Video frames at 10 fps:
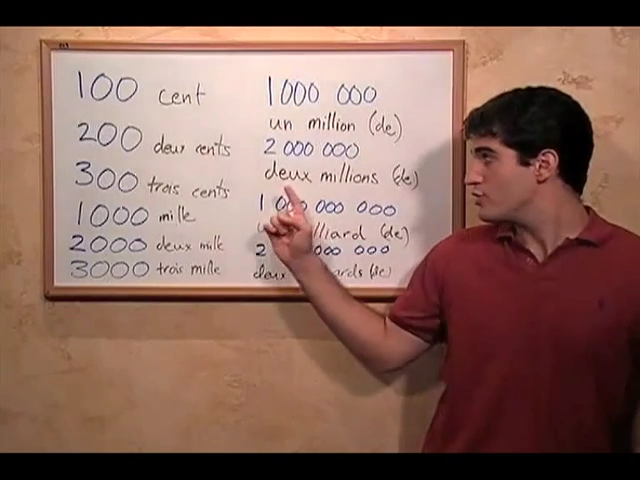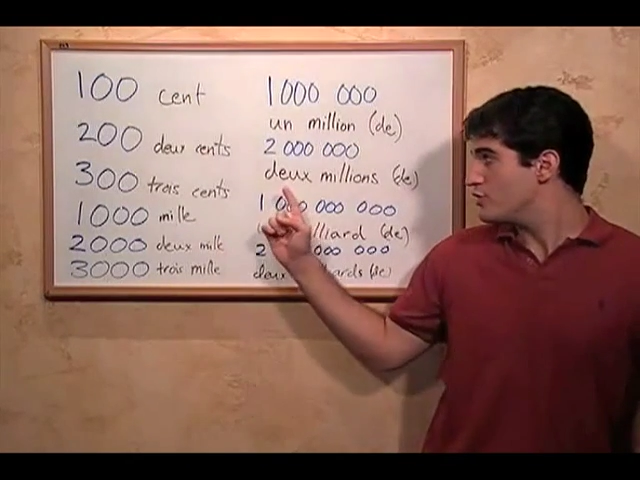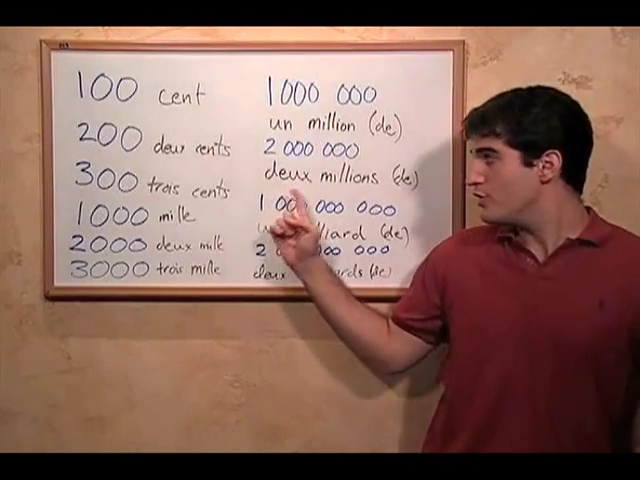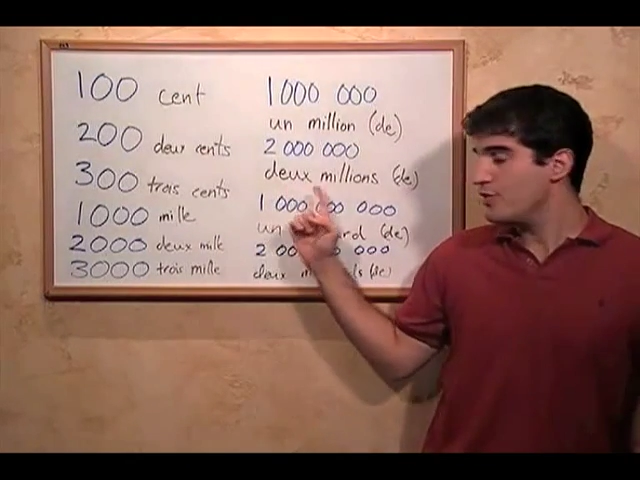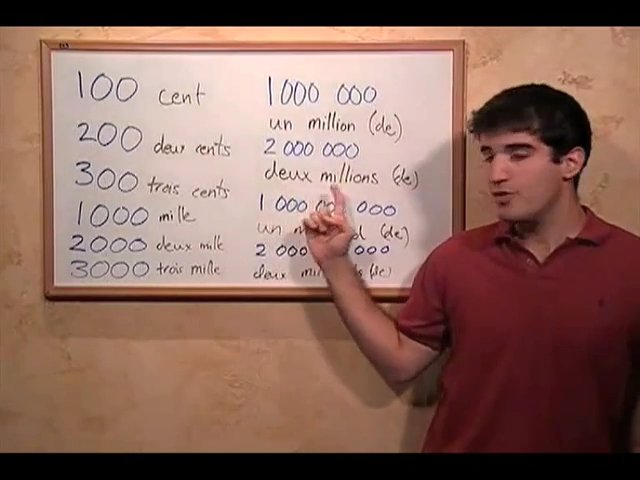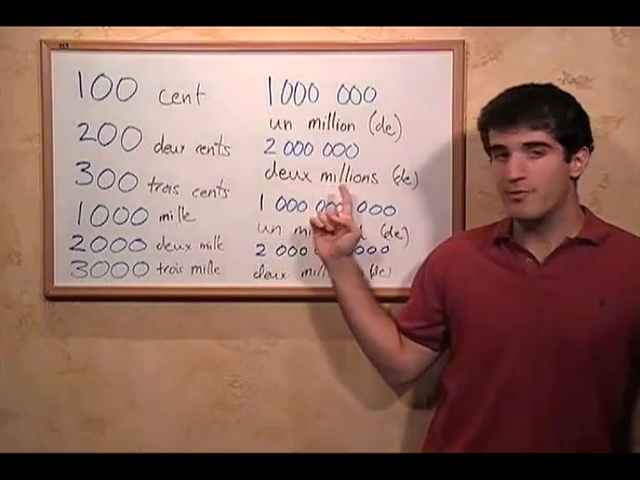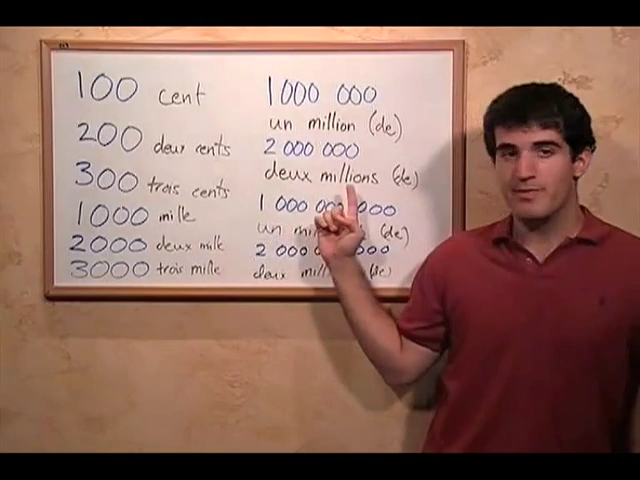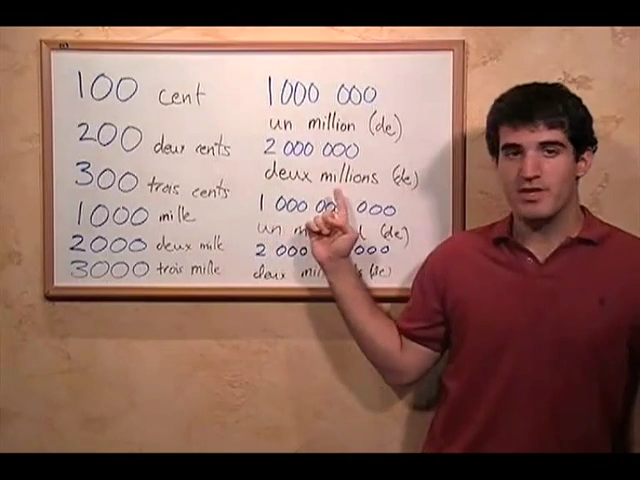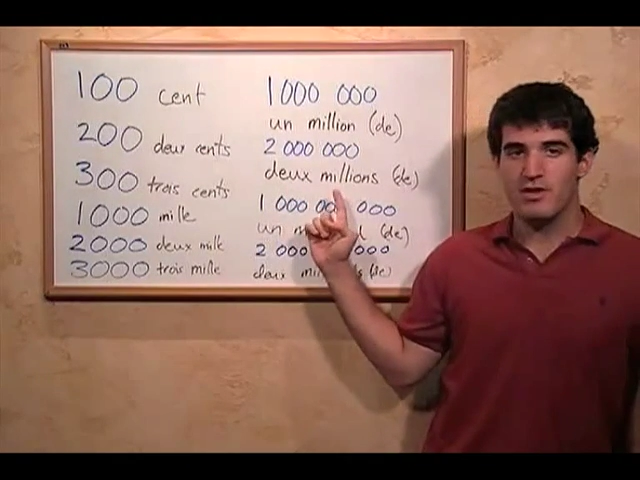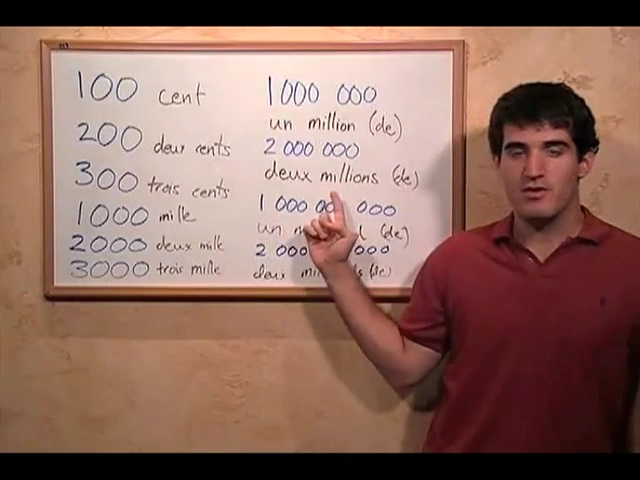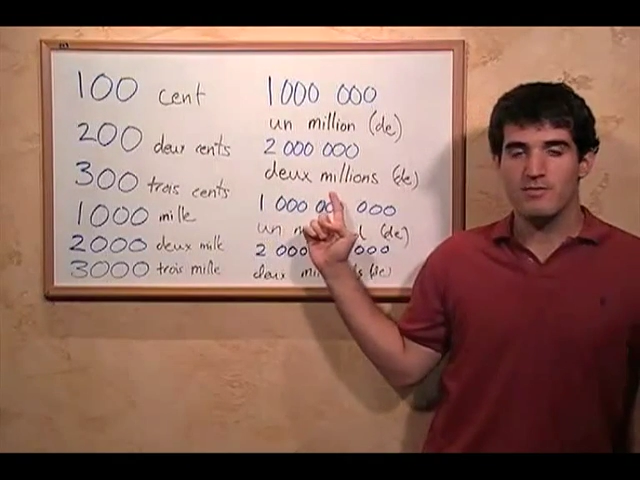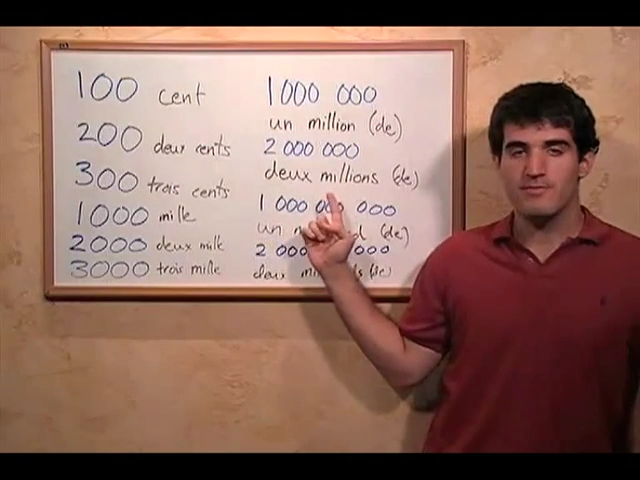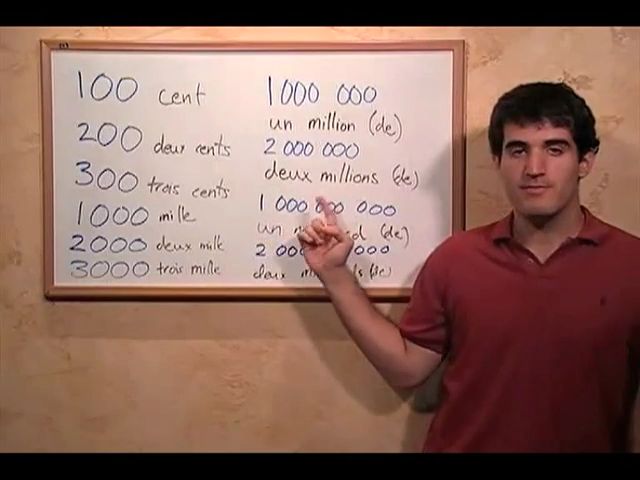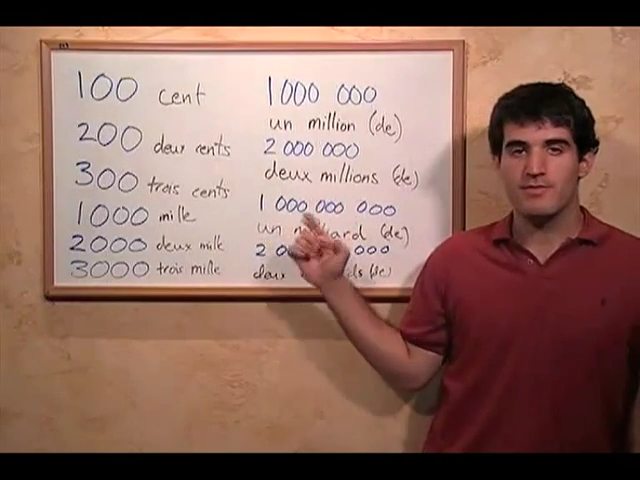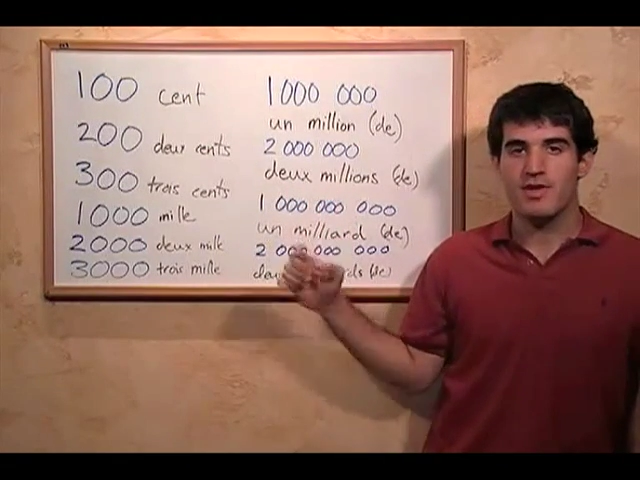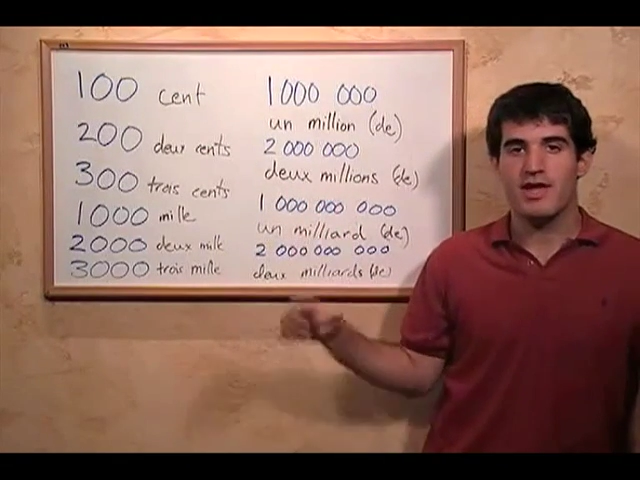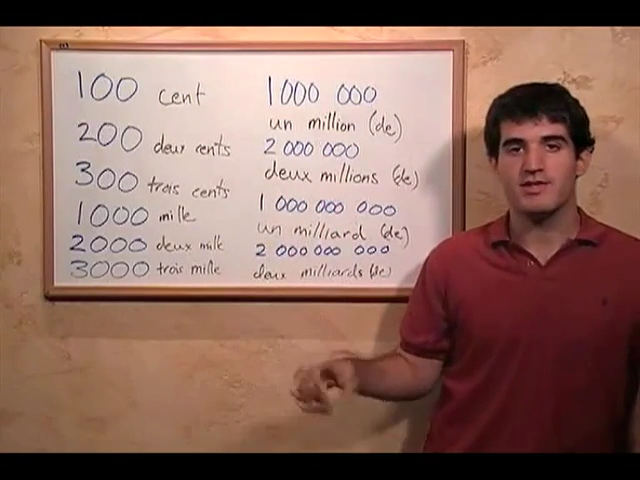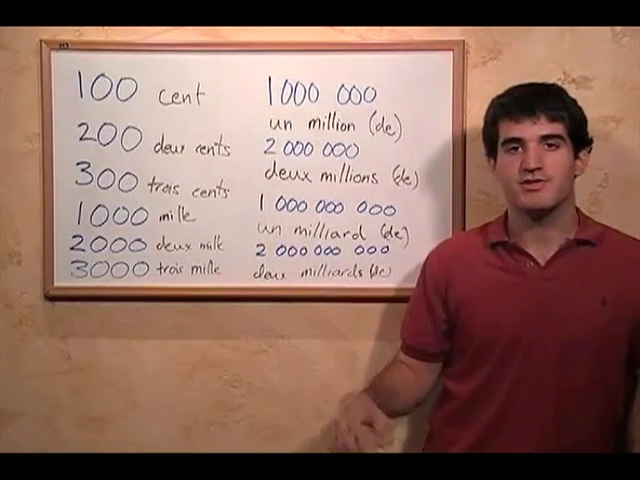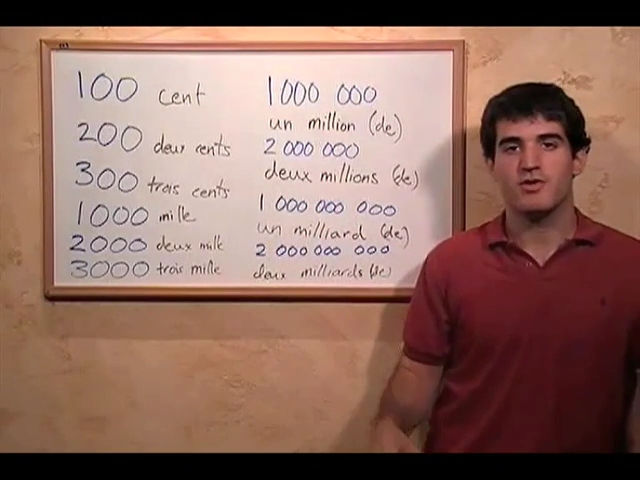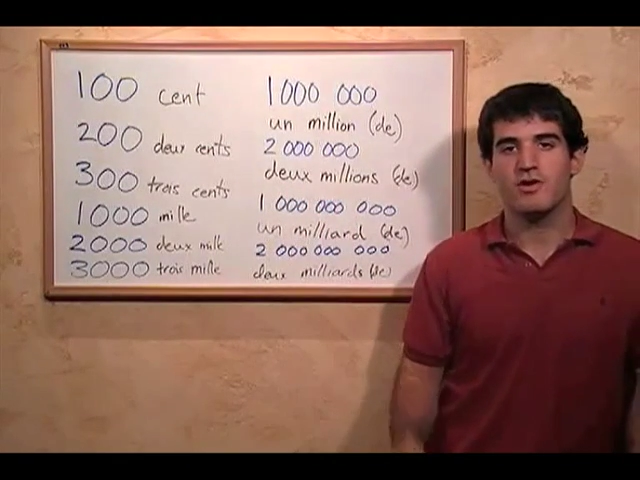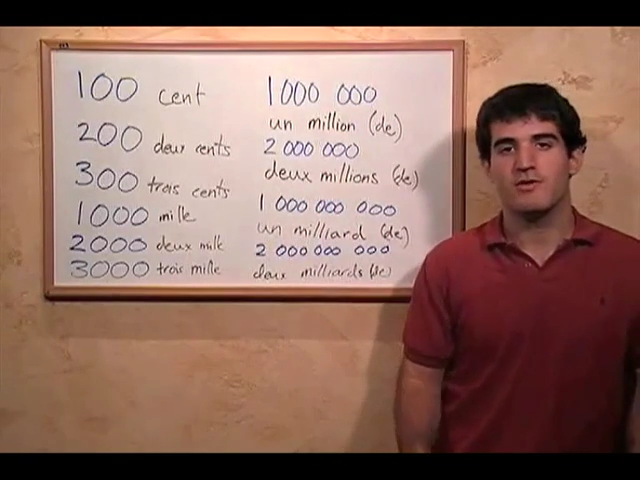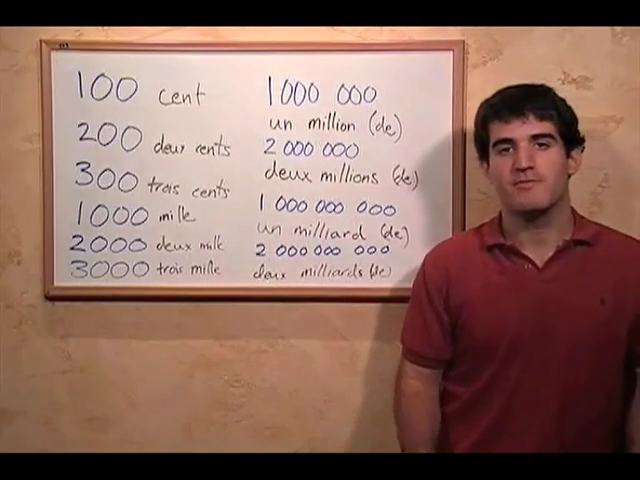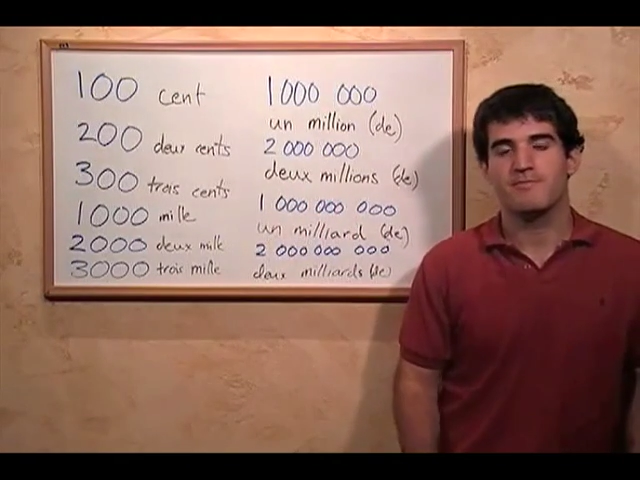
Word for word: 2 million, and so on.